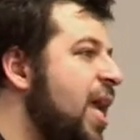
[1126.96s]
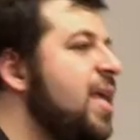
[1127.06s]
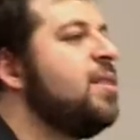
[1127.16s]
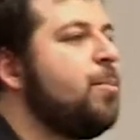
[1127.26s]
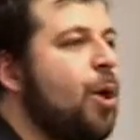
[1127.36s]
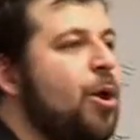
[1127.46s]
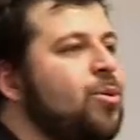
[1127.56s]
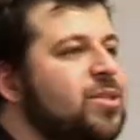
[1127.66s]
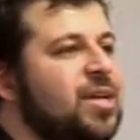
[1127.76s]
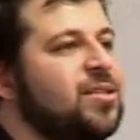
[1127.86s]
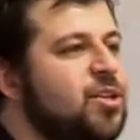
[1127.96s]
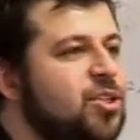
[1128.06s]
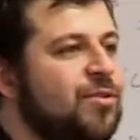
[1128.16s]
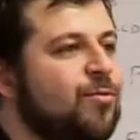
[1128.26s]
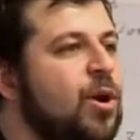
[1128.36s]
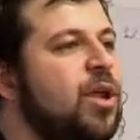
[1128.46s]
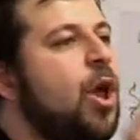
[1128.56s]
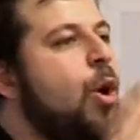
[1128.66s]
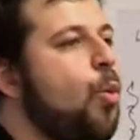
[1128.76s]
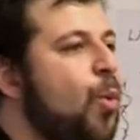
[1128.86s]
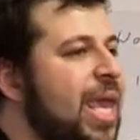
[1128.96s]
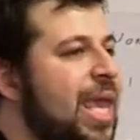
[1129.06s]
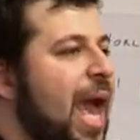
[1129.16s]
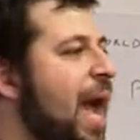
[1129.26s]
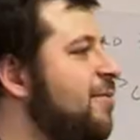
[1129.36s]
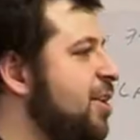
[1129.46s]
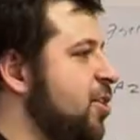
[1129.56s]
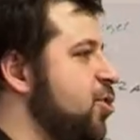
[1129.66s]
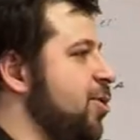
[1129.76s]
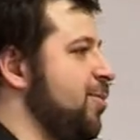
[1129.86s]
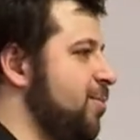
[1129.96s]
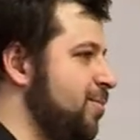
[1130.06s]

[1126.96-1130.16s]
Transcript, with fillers: in the prioritization of work, we have an issue.